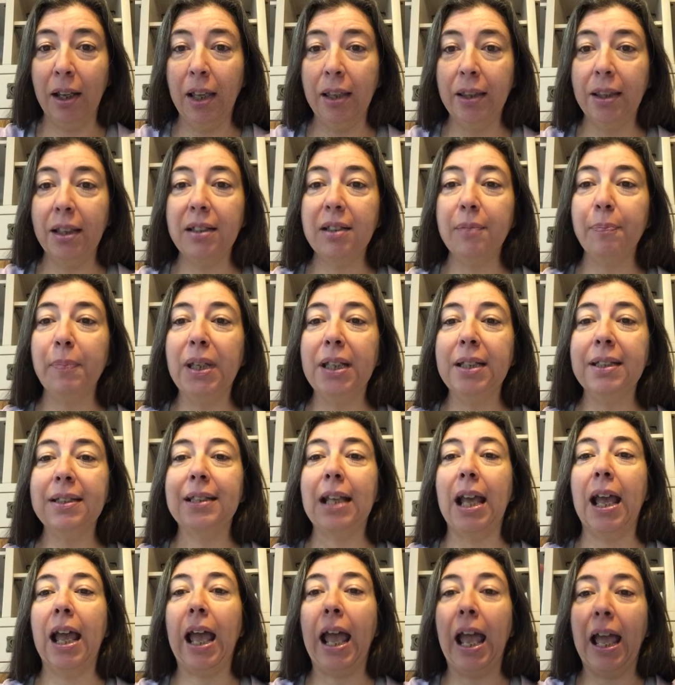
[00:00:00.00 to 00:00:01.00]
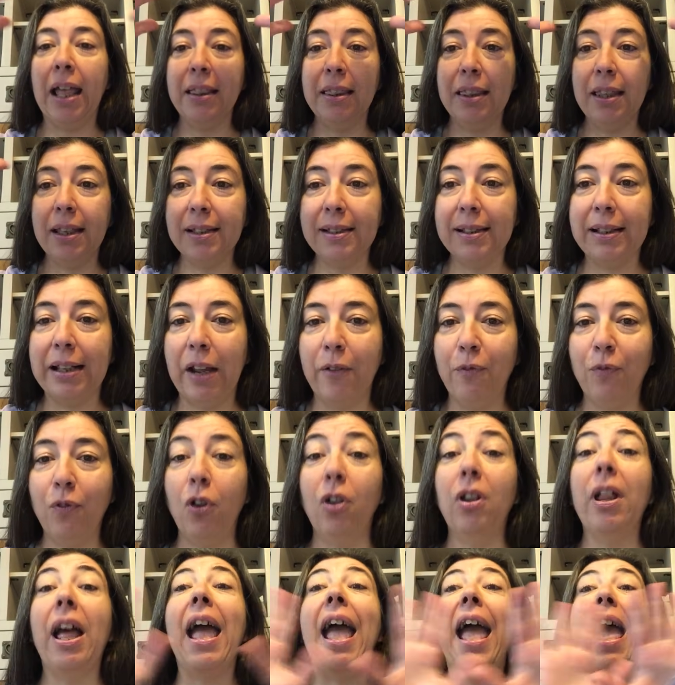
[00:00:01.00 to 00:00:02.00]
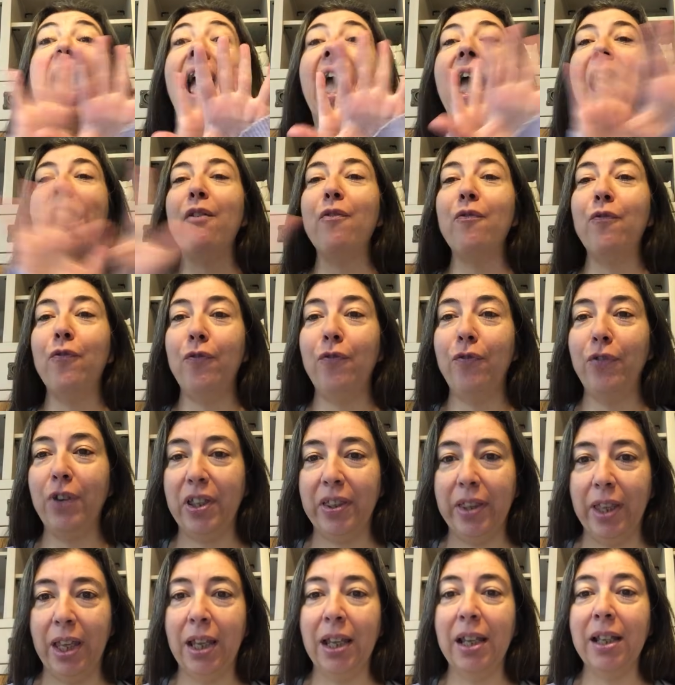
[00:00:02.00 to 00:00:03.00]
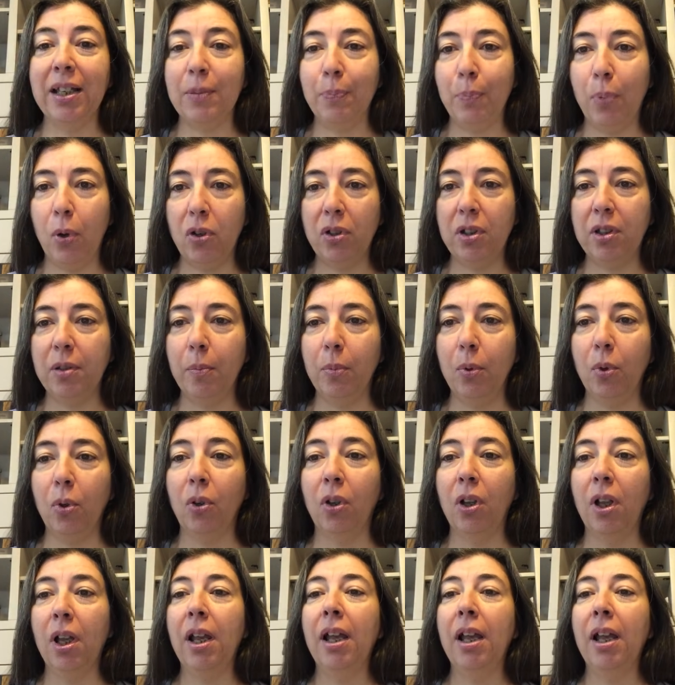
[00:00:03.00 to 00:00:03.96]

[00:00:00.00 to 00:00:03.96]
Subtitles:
This means that at this level, everything is possible.